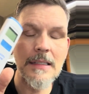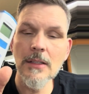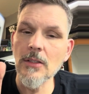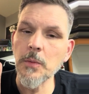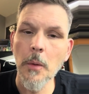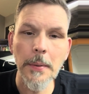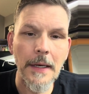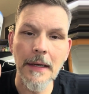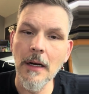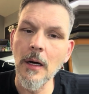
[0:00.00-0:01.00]
It just won't
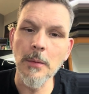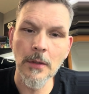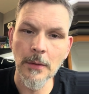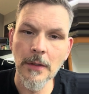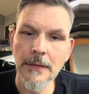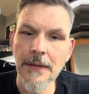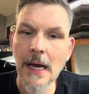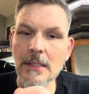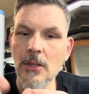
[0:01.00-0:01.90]
pick it up really, really fast.